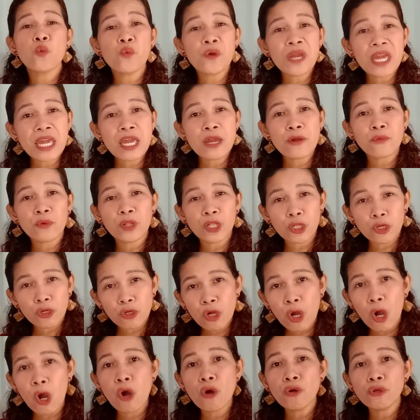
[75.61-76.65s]
we will
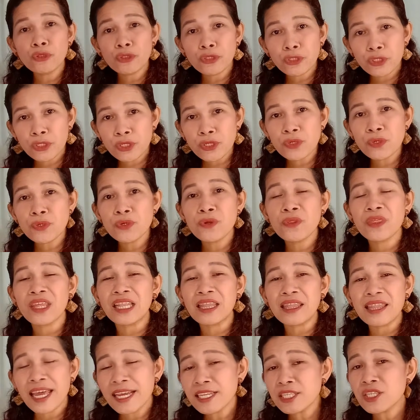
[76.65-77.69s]
go to the
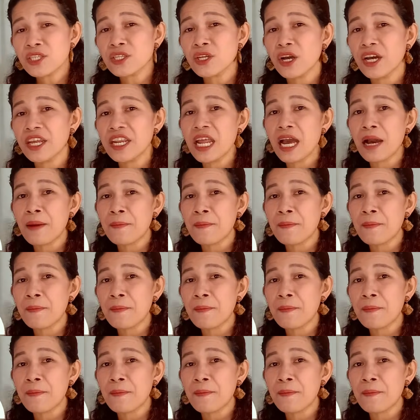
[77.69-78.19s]
lesson